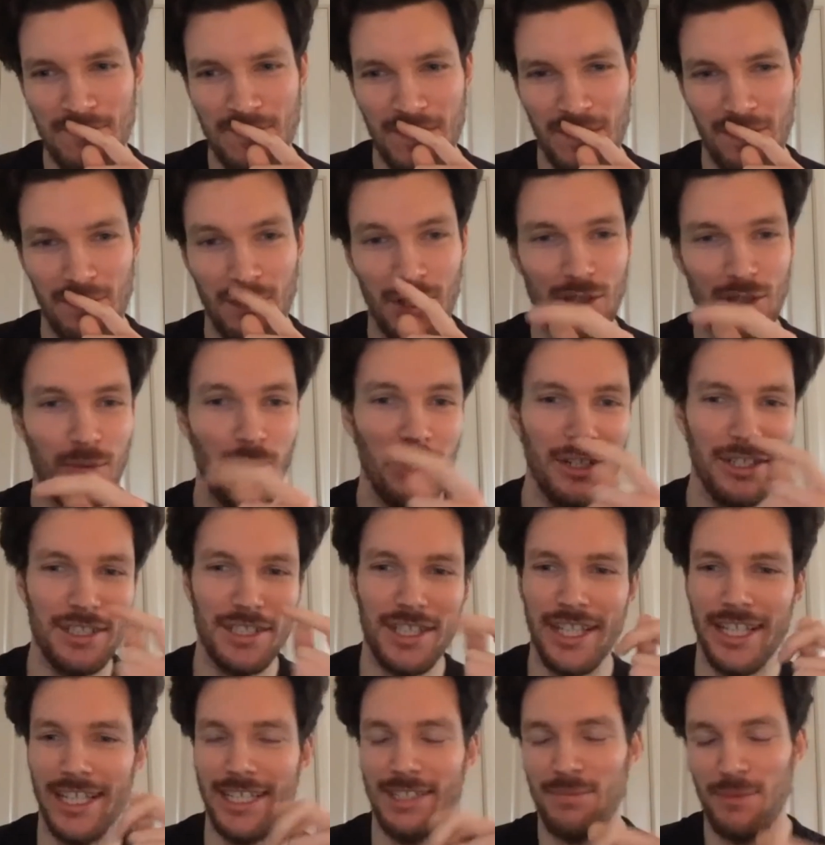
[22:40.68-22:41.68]
well, it's one of
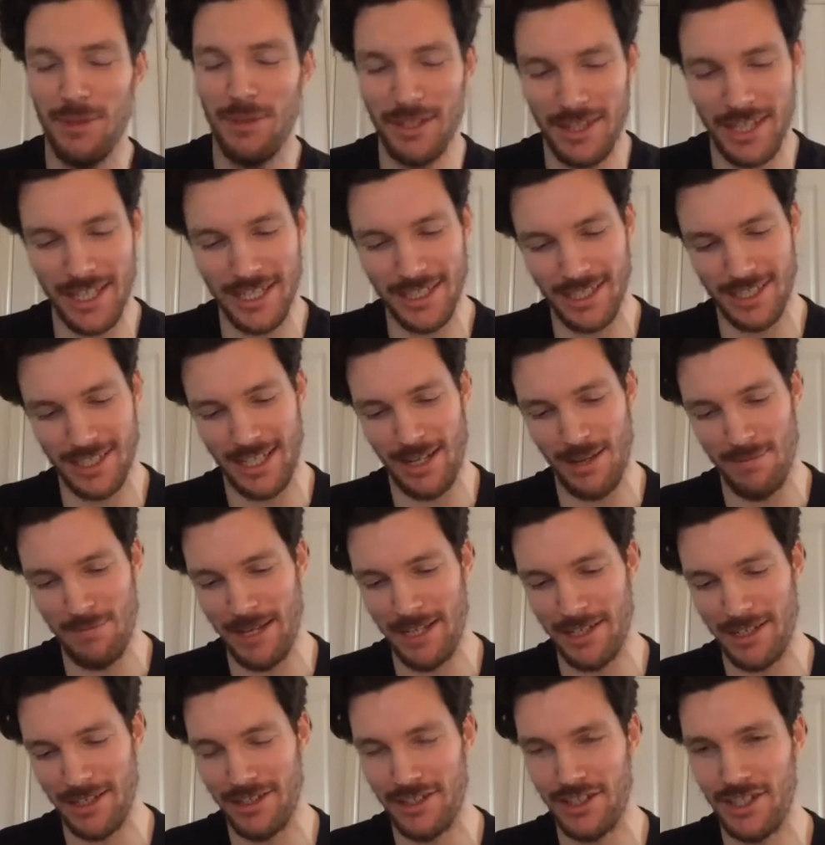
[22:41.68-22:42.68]
the things I
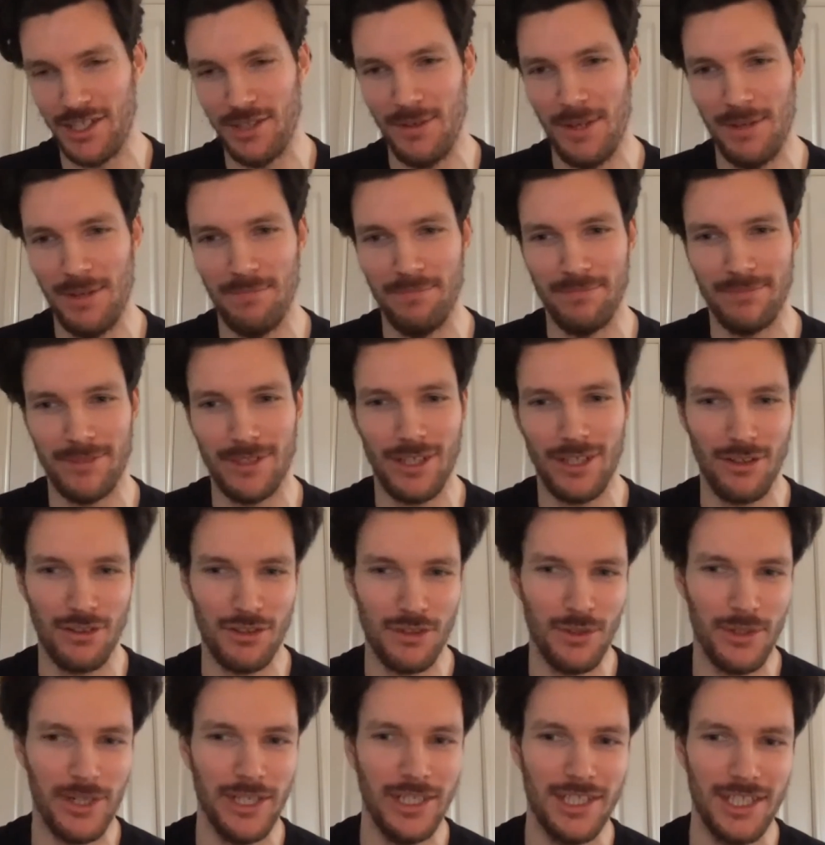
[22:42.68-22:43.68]
mentioned to
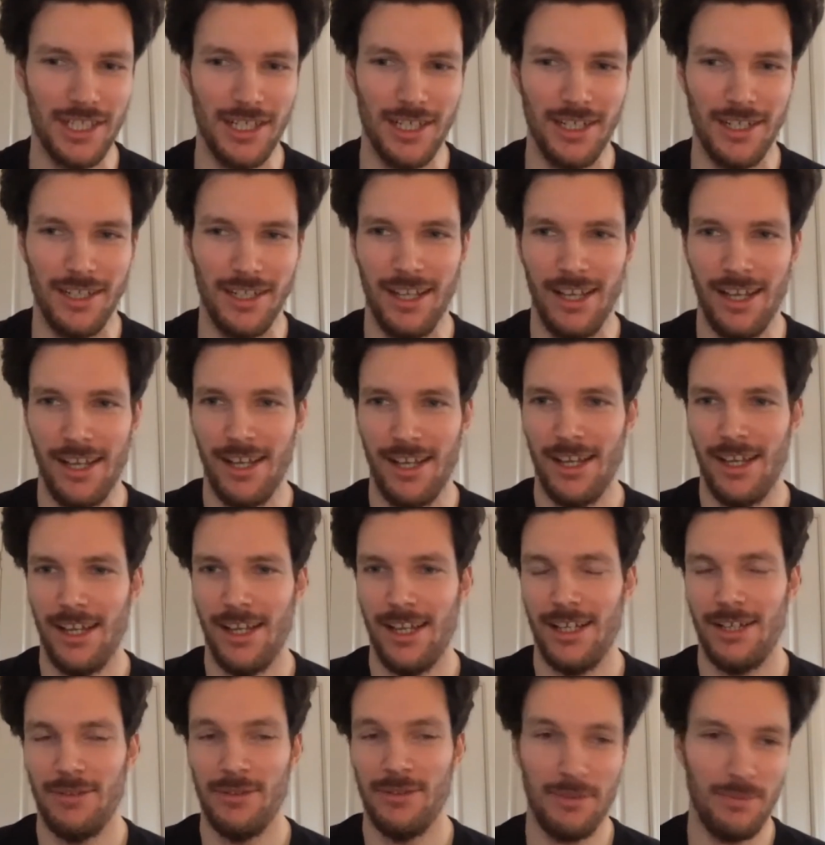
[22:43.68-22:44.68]
because
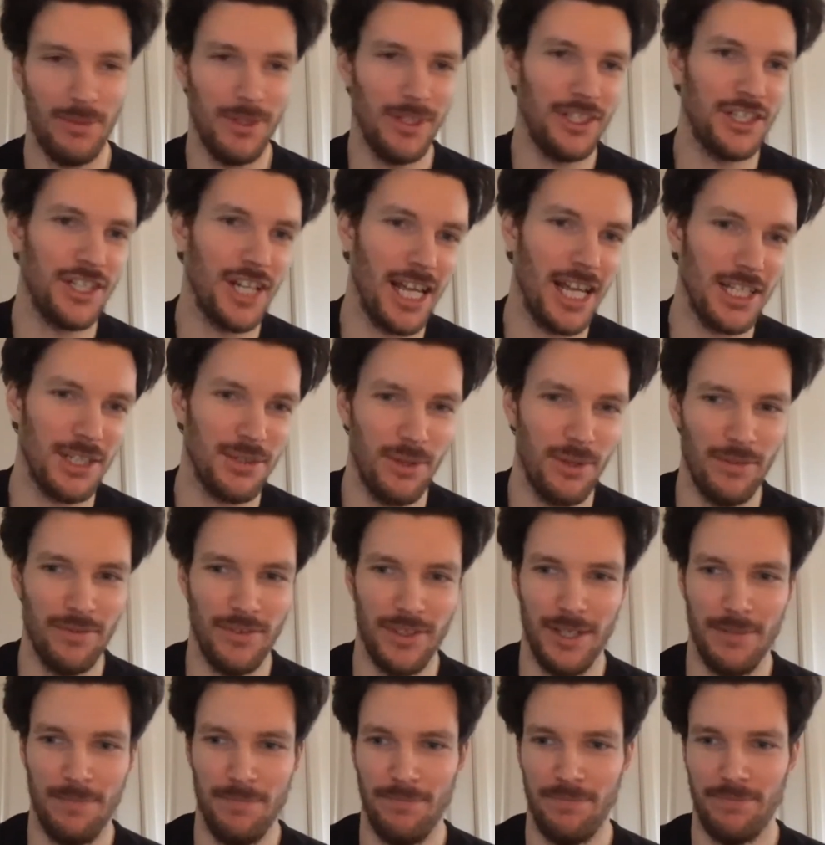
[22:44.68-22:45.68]
we did one of the chats with
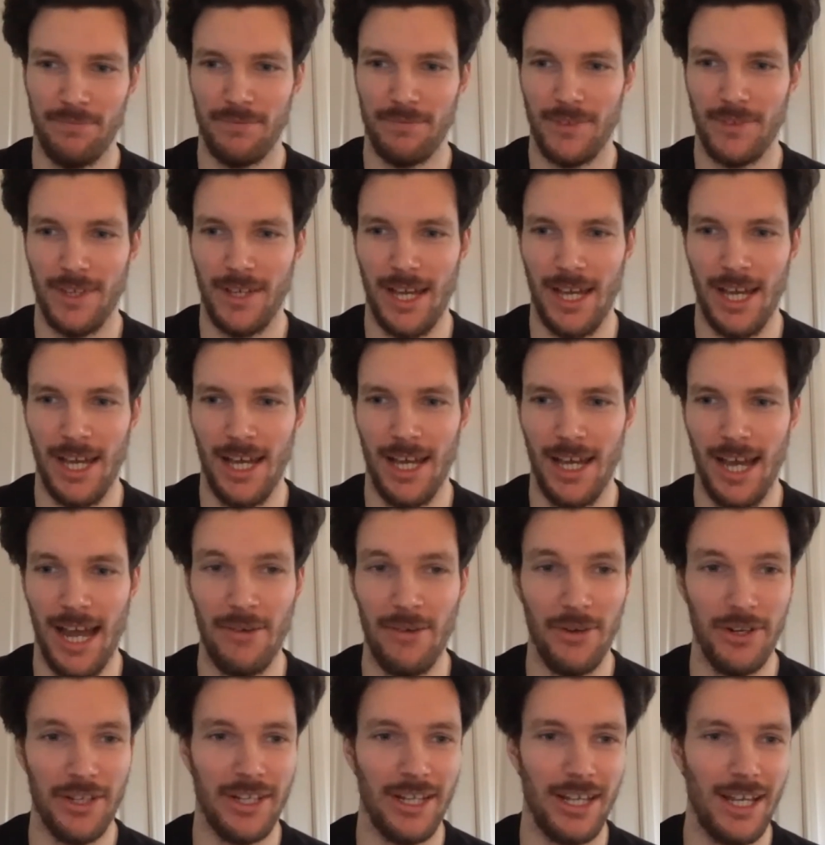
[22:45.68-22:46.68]

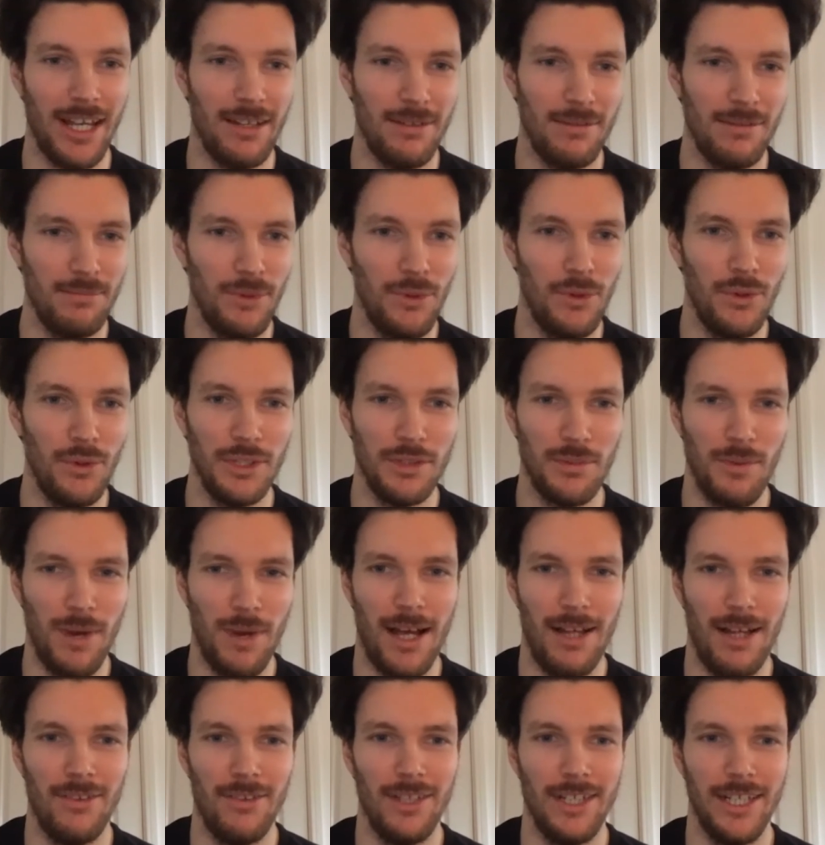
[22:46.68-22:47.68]
Erica Moore as
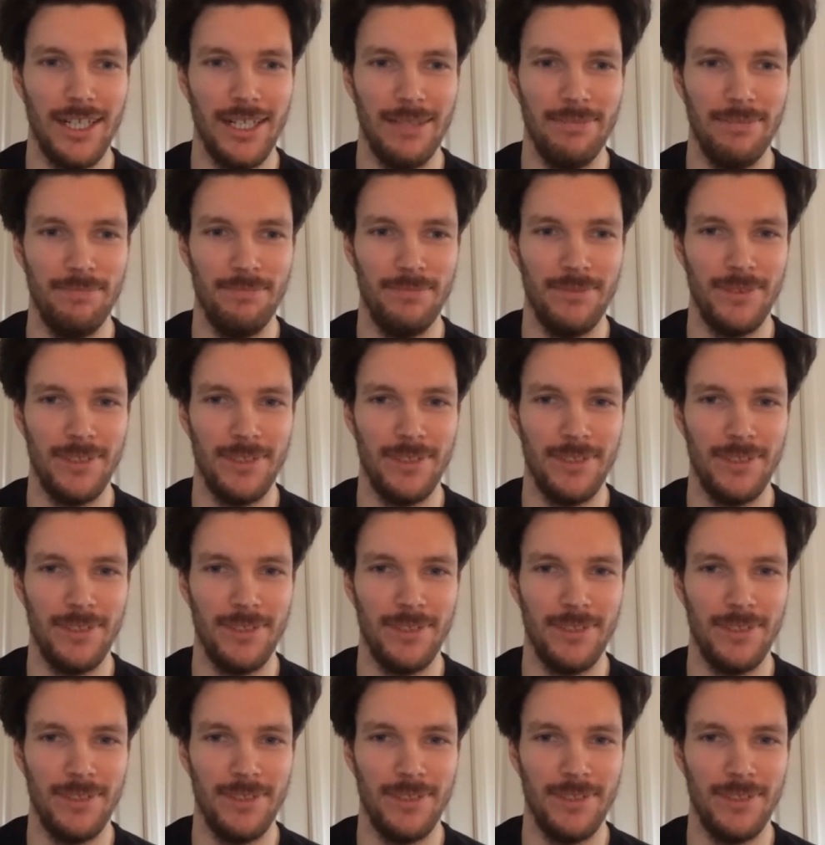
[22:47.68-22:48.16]
well, and